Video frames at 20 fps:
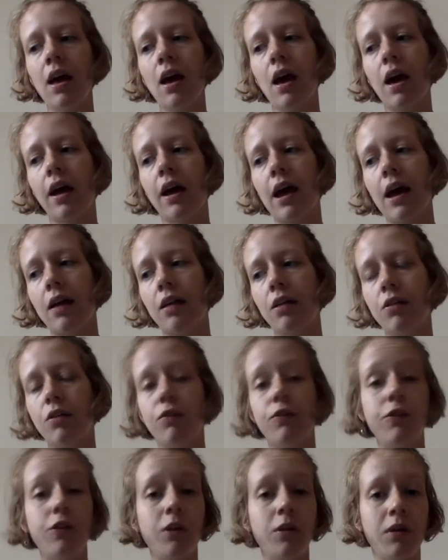I cast on
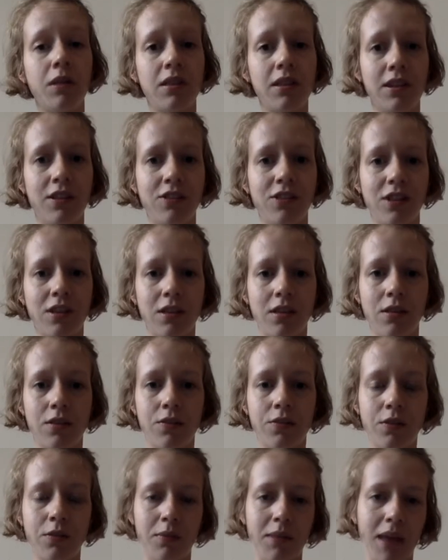fewer stitches
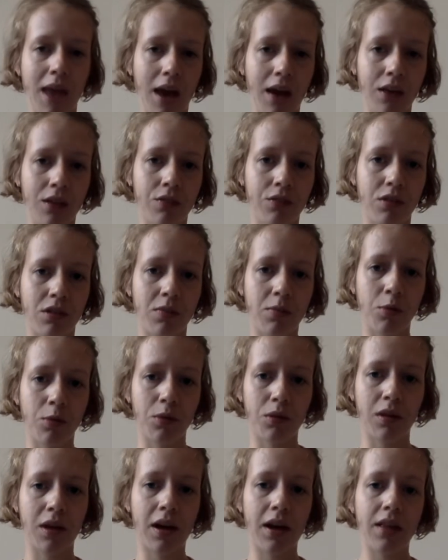from the extra small
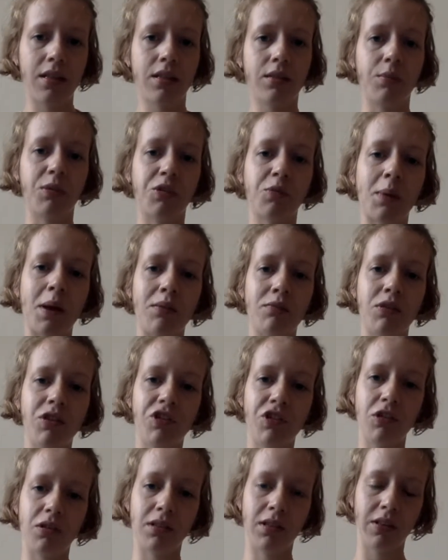size, which meant
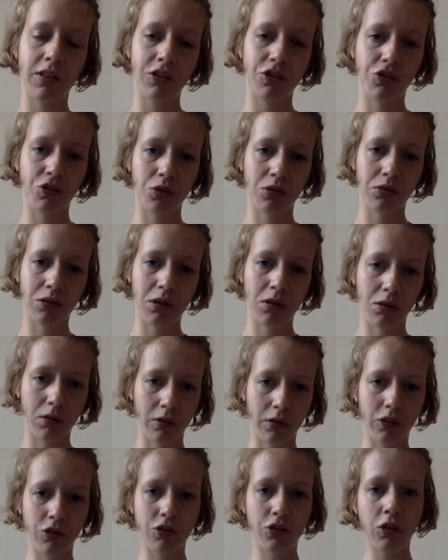reducing the short rows
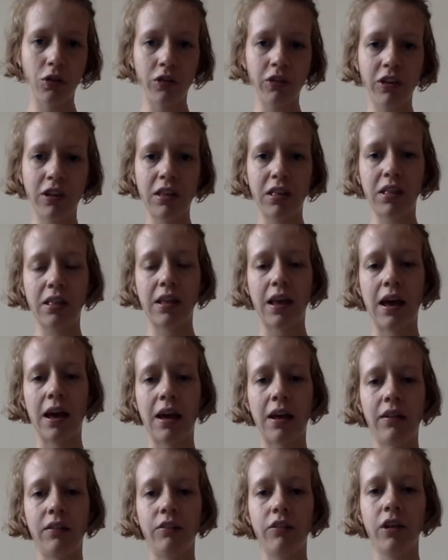on the shoulders,
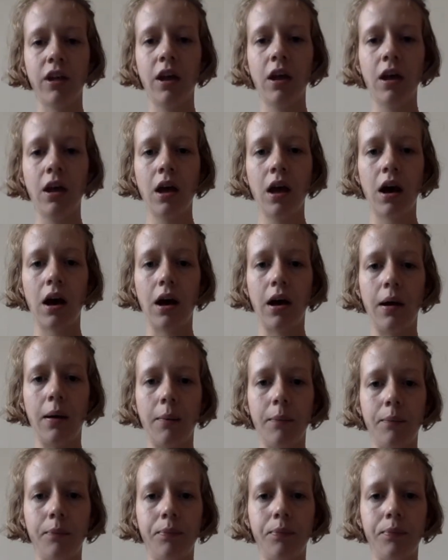and I
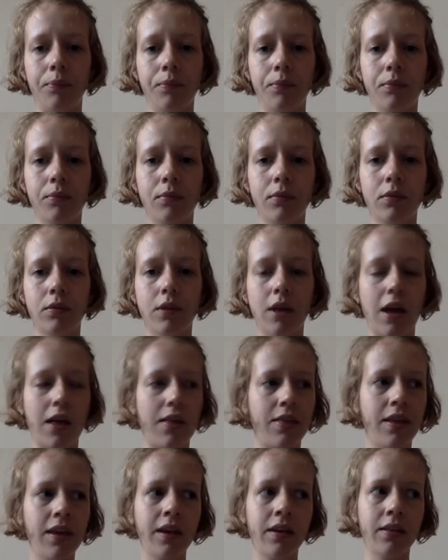
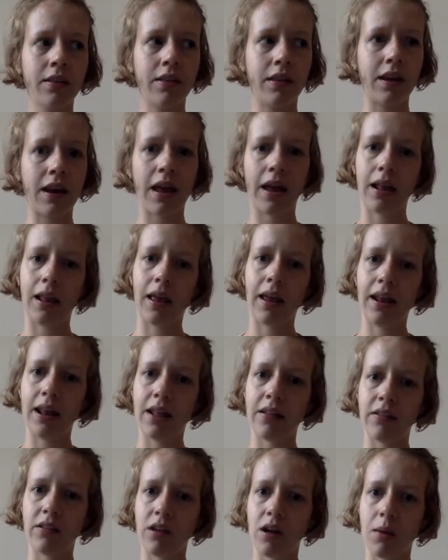think the neckline
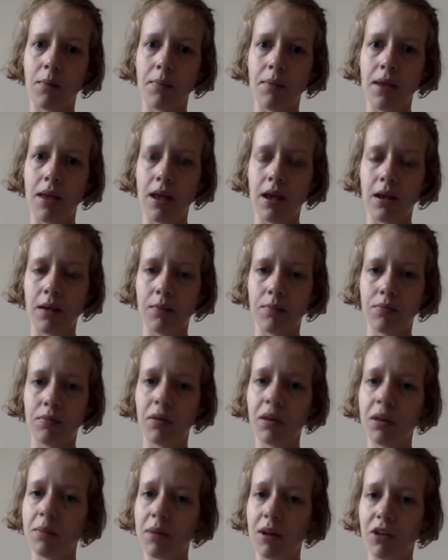ended up being
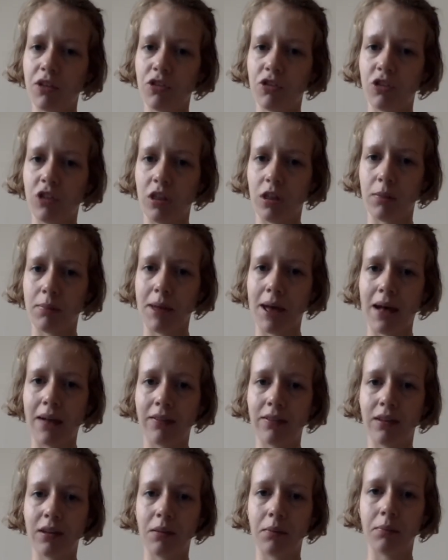pretty much to the
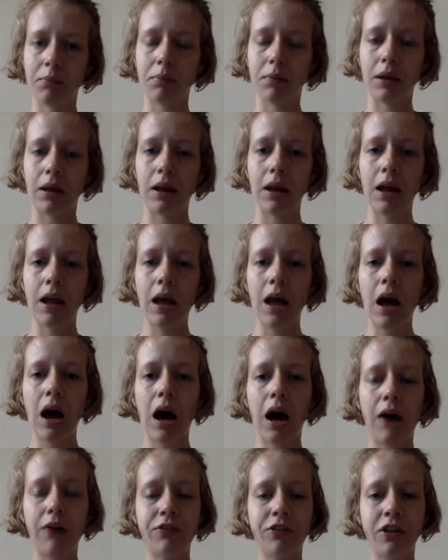pattern, but
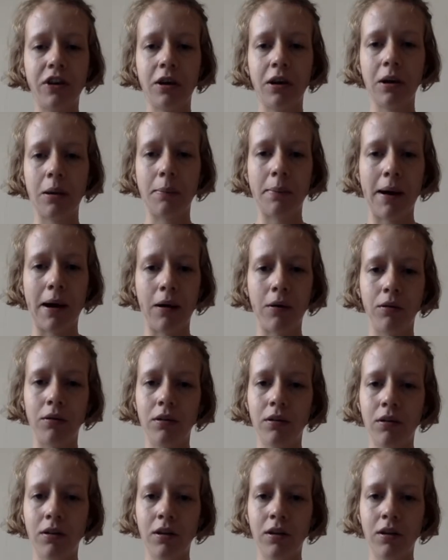after about